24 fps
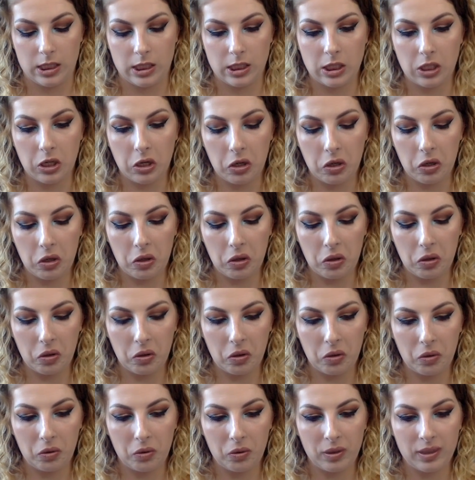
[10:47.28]

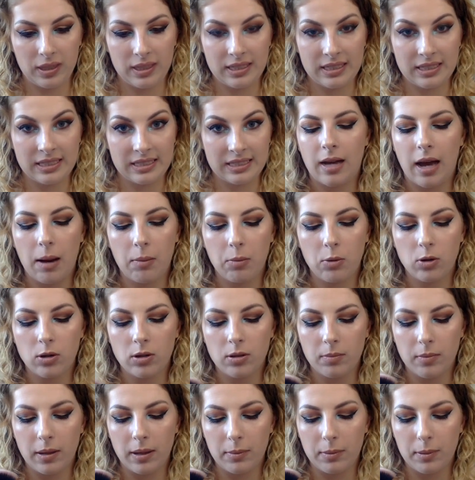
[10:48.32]
So I'm gonna
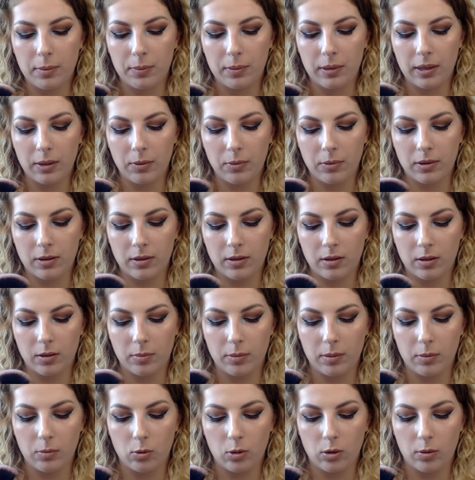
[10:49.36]
maybe play with it a little
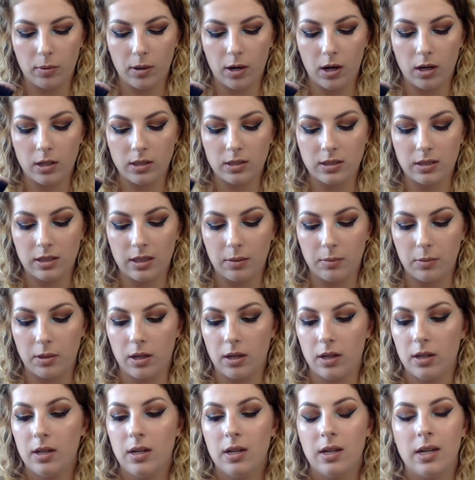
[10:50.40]
bit more, but honestly, I'm
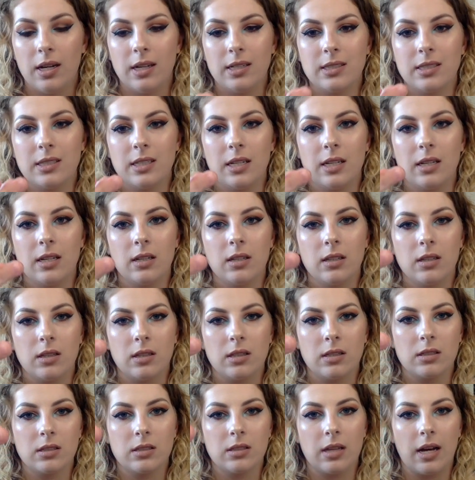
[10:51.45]
not. And see,
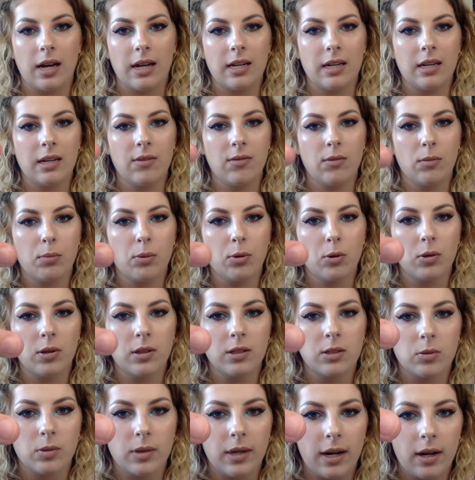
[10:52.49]
this, I didn't even pull
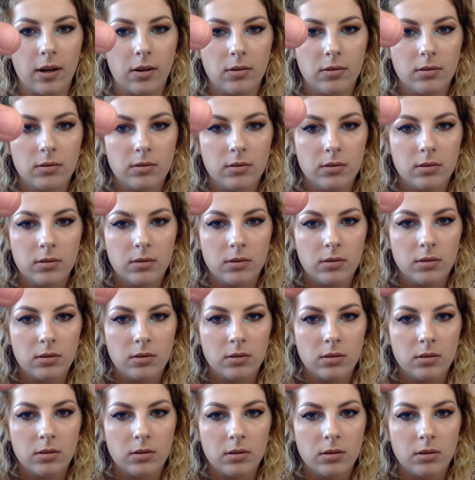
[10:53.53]
this one out.
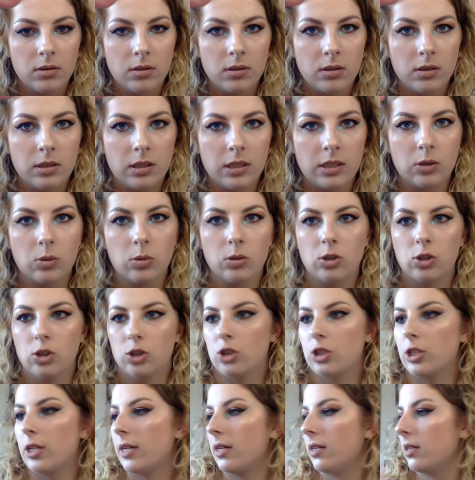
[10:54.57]
This one just
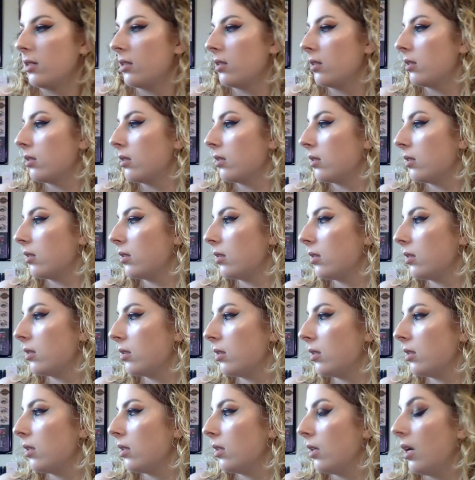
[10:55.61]
shed.
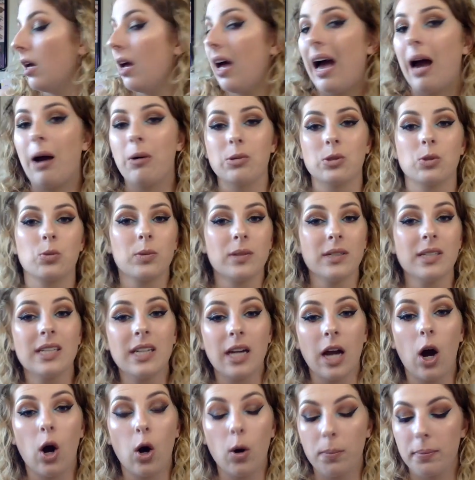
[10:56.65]
I was really
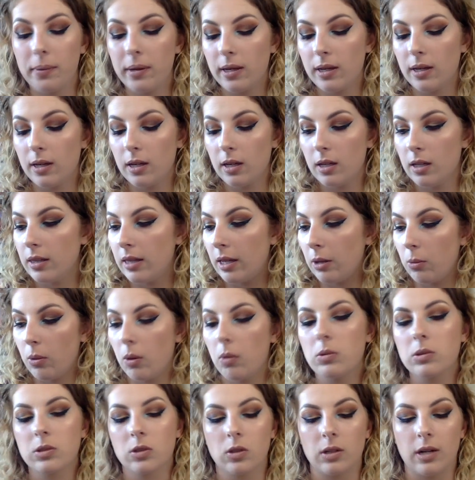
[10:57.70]
hoping that what
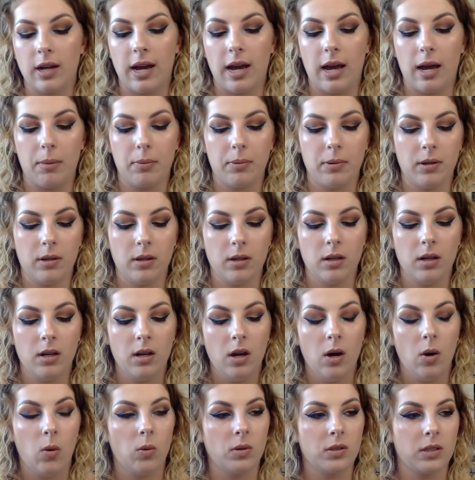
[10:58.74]
was gonna happen
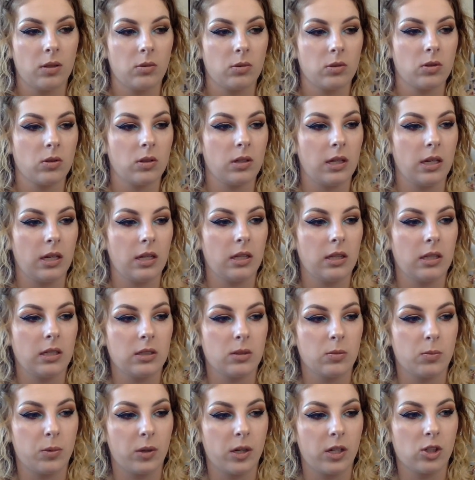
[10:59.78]
was I was gonna get this
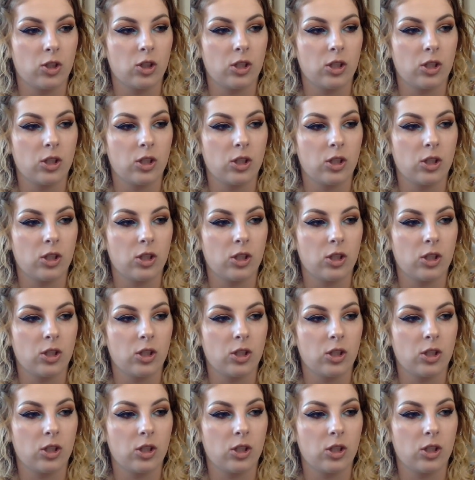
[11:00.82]
brush